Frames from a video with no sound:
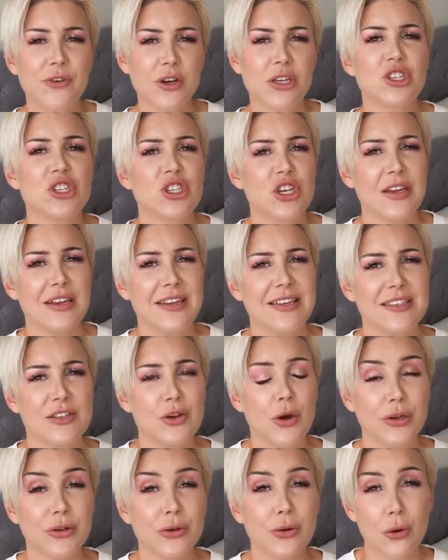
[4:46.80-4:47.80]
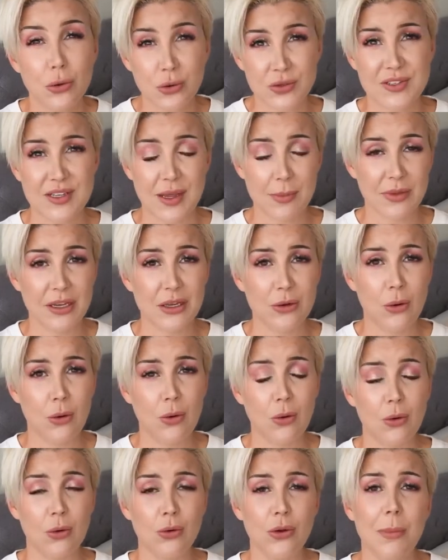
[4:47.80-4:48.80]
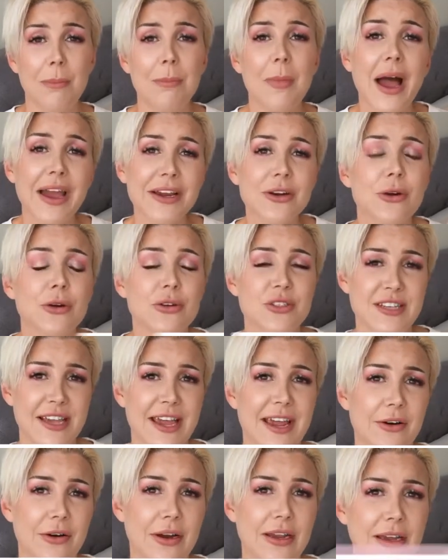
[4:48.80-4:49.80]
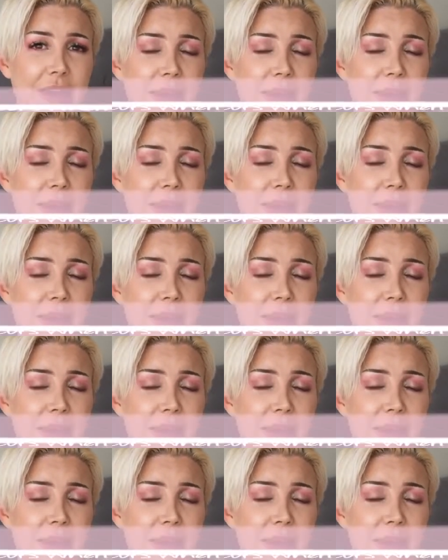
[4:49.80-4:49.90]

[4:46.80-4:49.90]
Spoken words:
friction is going to cause something called micro tearing.